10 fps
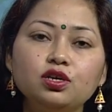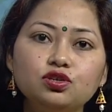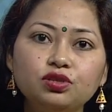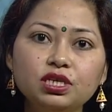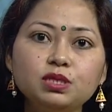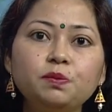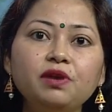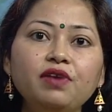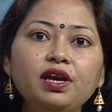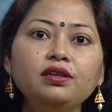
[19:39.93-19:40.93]
So, this
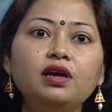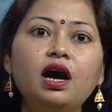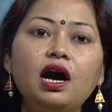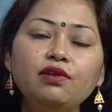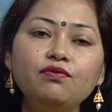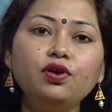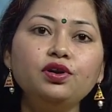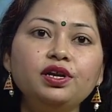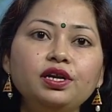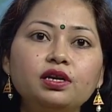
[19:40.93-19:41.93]
prevent the
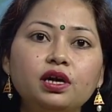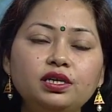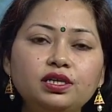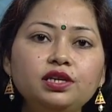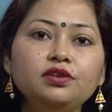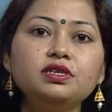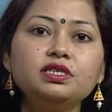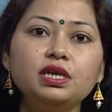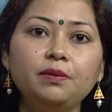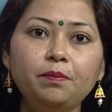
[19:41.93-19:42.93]
unwanted
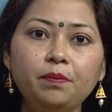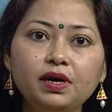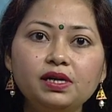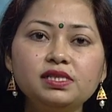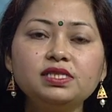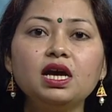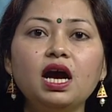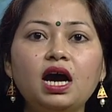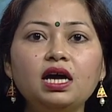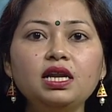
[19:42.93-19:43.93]
continuous impulse
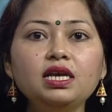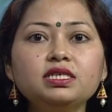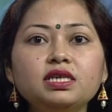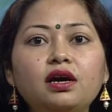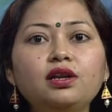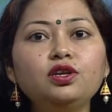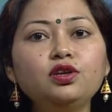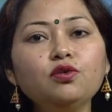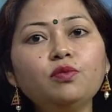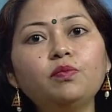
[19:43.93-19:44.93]
unless a
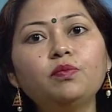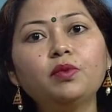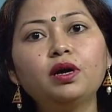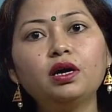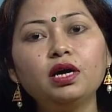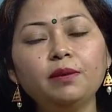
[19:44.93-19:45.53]
new uh,